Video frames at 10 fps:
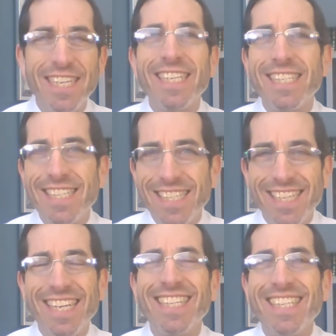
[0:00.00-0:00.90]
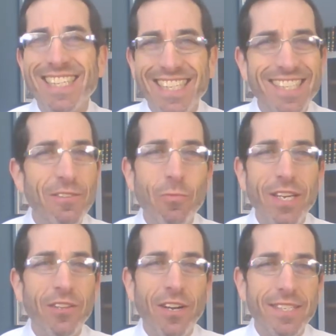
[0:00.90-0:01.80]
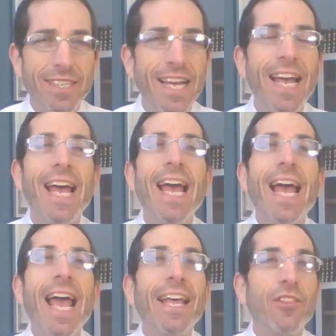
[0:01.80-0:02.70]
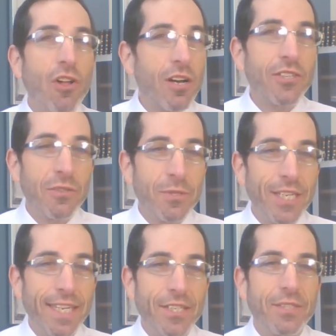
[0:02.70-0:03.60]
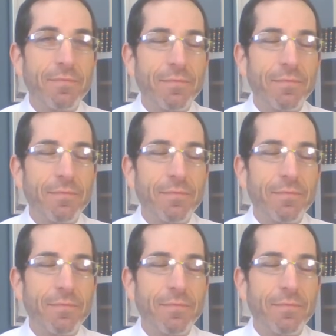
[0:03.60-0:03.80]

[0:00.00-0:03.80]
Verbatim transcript: consist- and consistent weight loss and long term change.